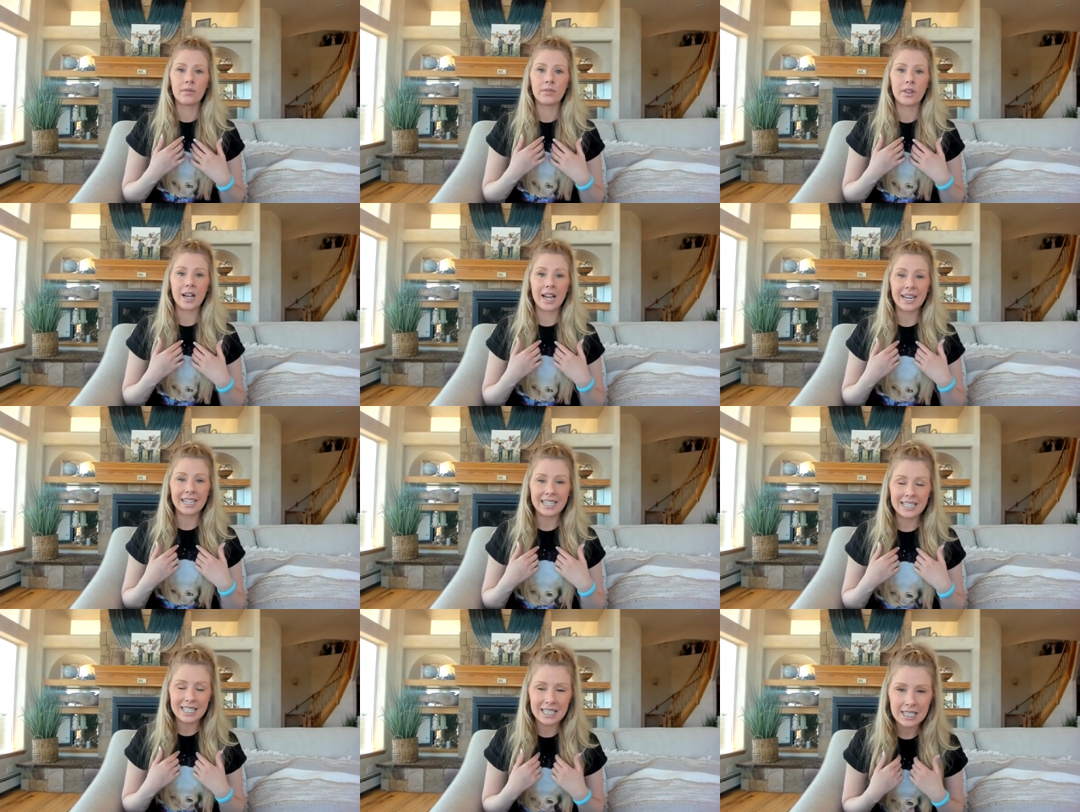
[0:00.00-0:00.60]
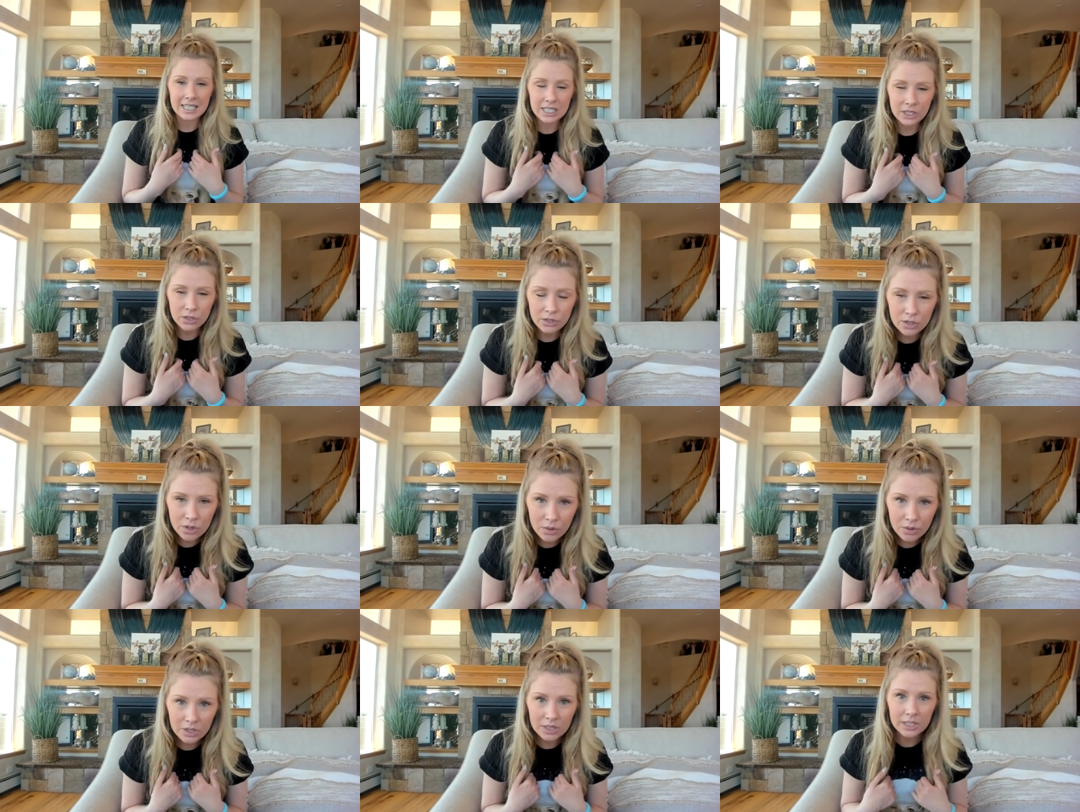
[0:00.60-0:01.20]
I can see
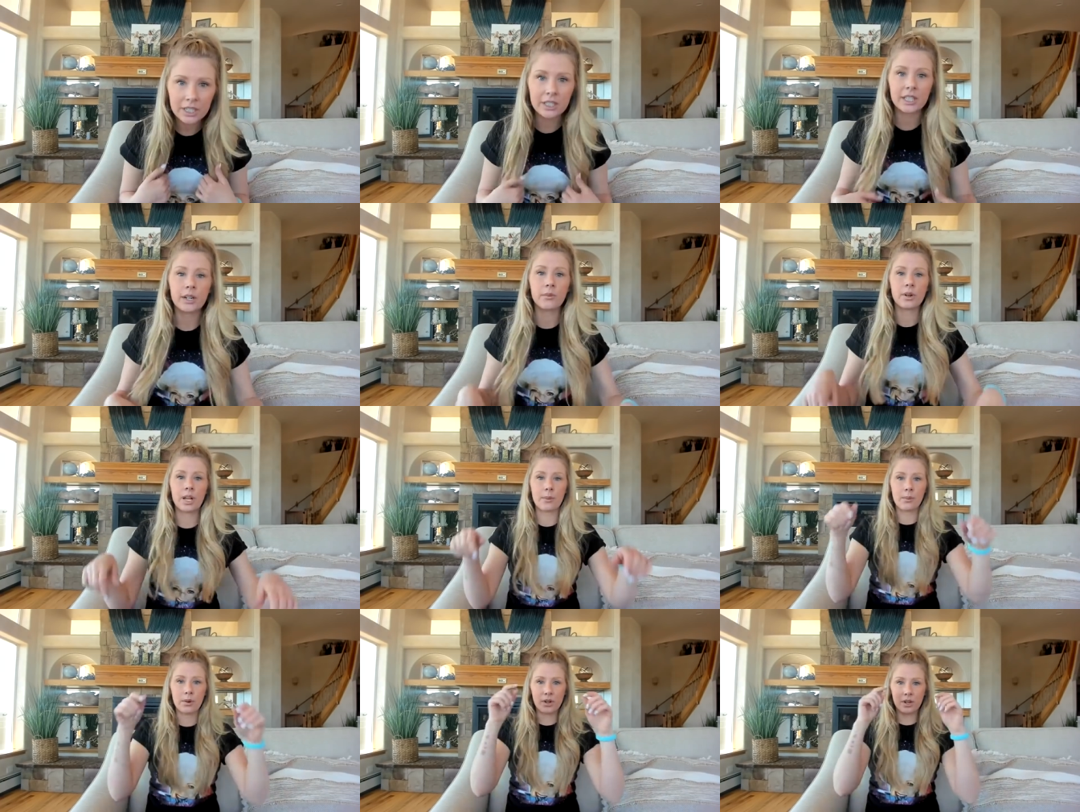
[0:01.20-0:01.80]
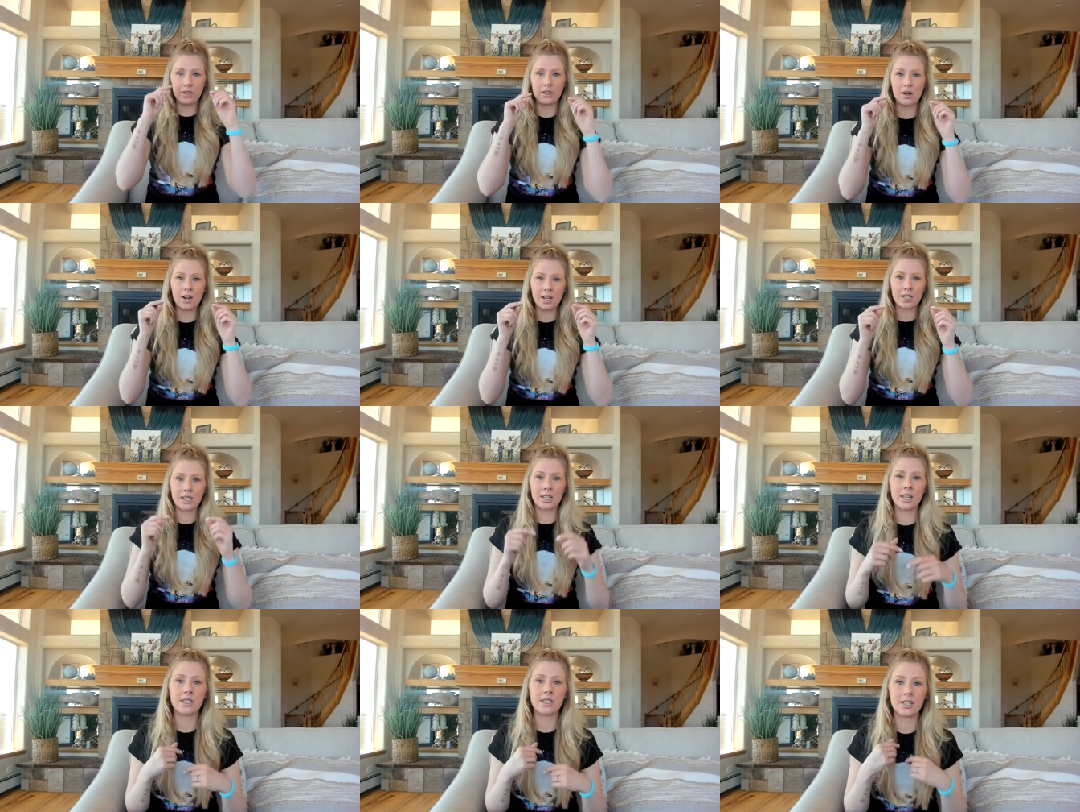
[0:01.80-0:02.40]
so clearly when I put on
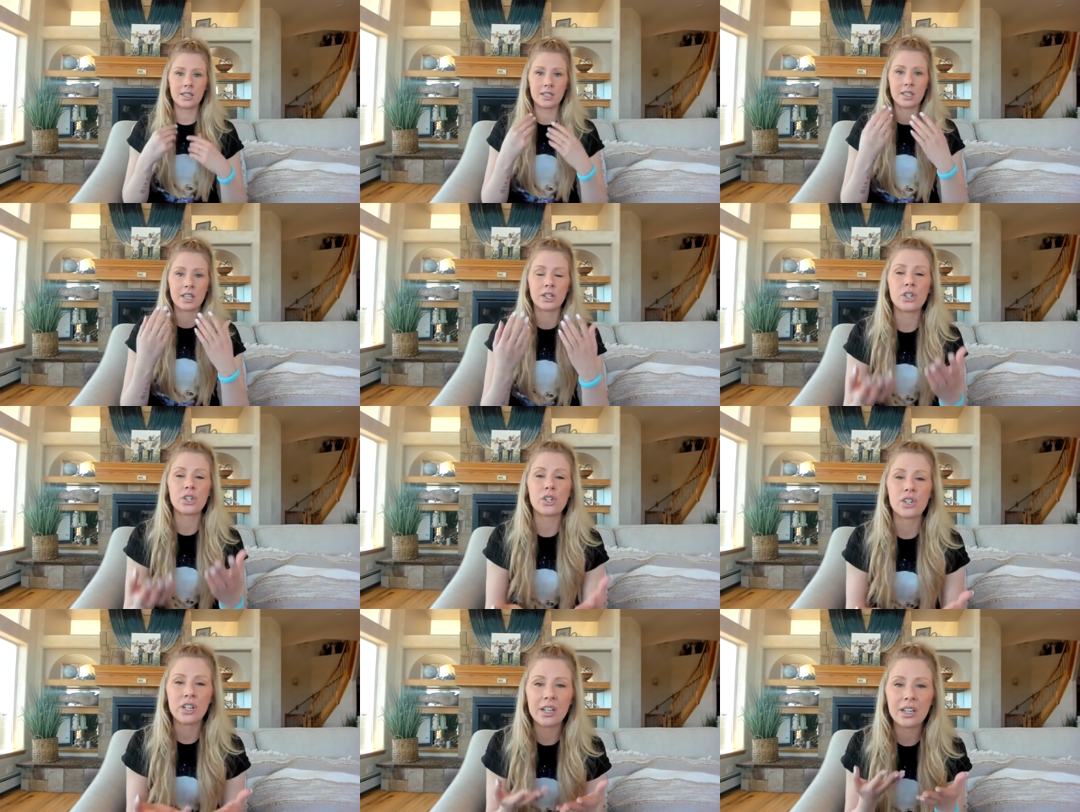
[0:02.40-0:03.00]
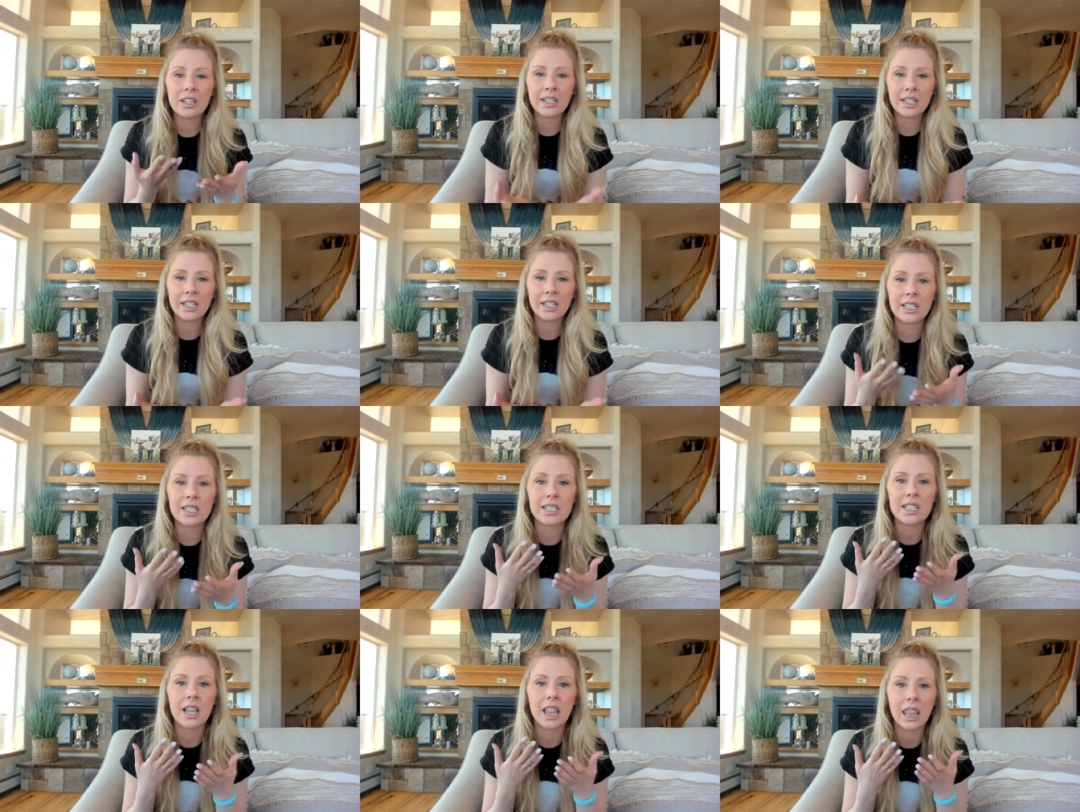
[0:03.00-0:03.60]
God's lenses that she
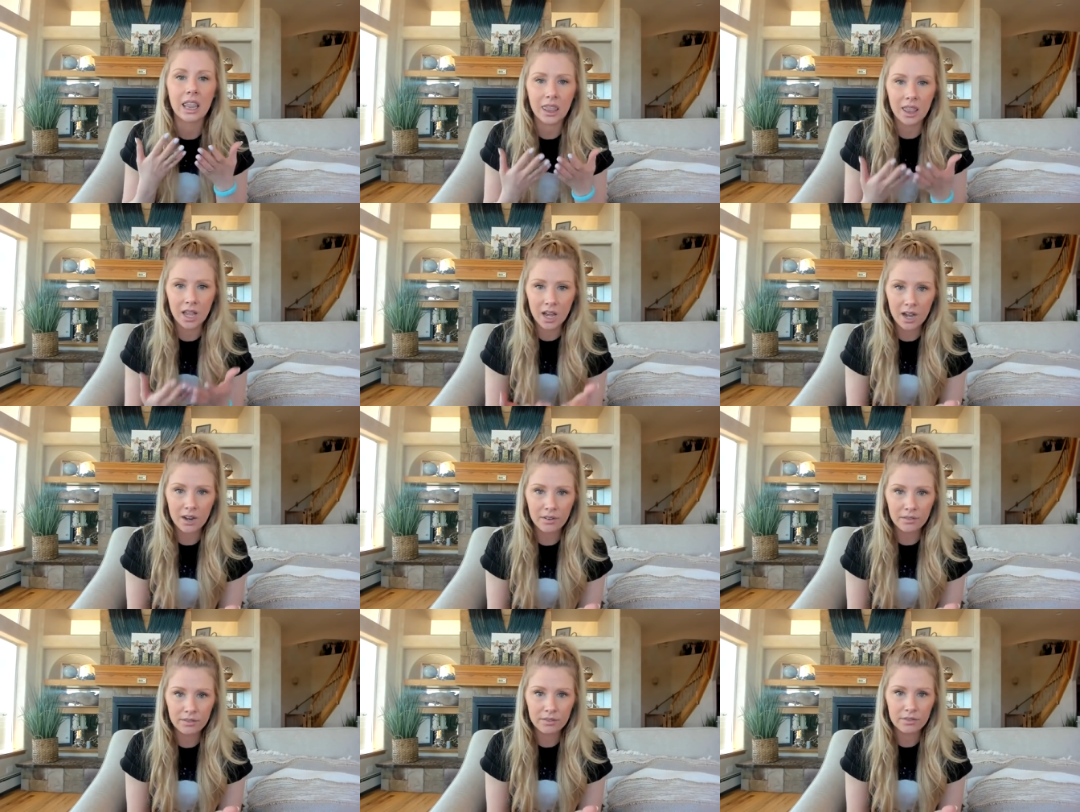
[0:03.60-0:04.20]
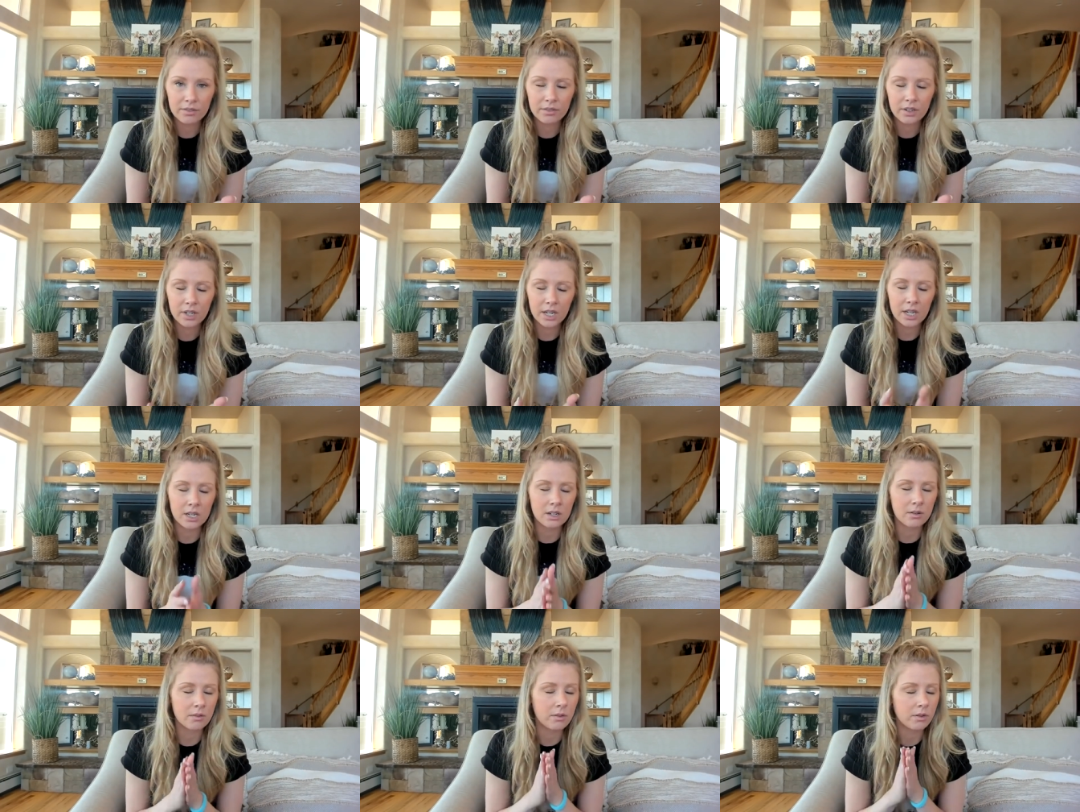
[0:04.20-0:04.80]
needs love
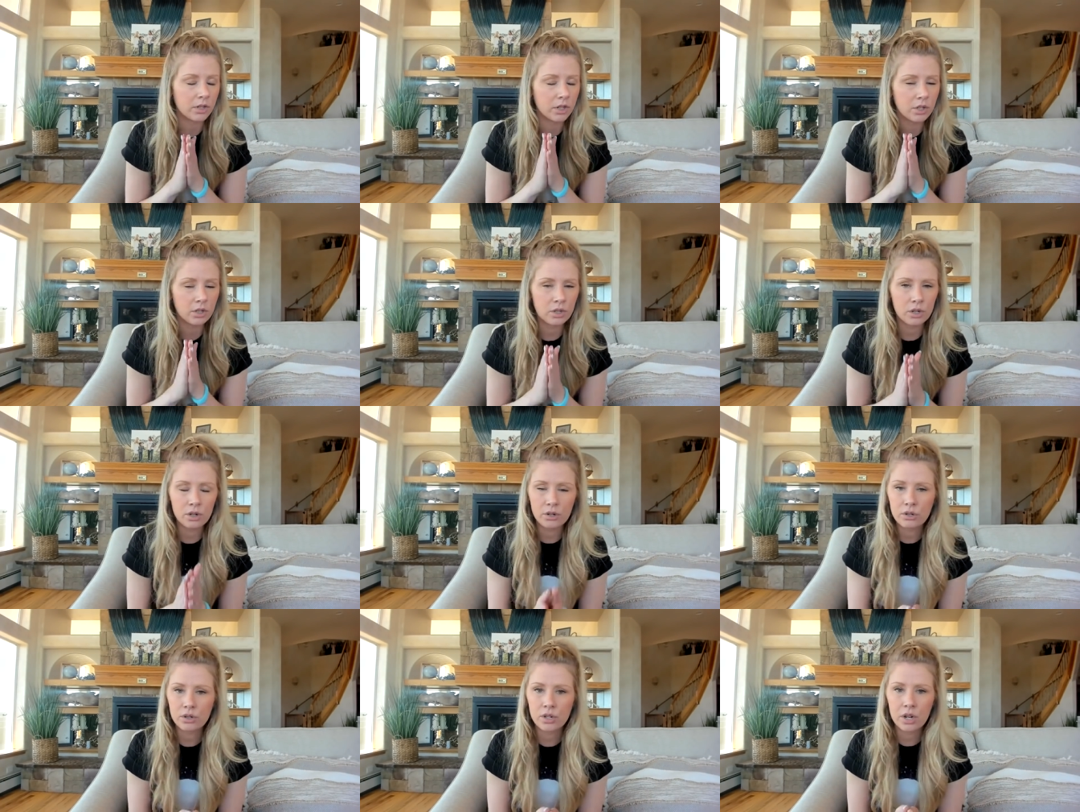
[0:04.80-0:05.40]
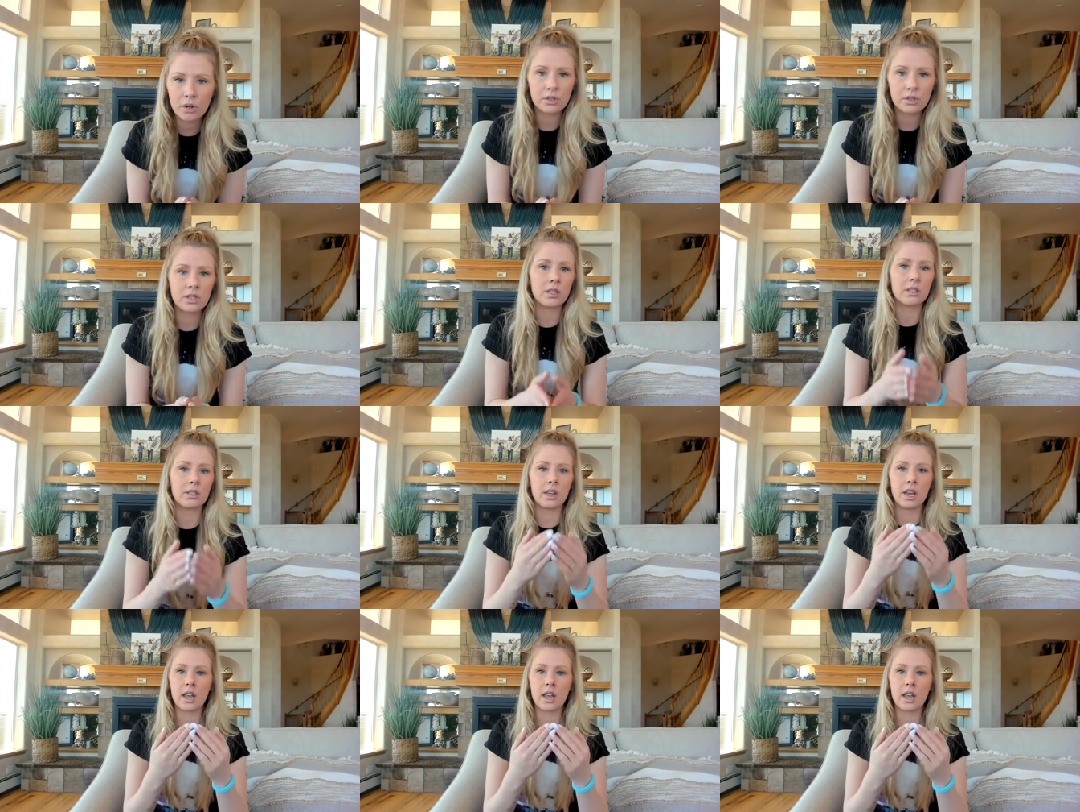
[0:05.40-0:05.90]
in huge doses,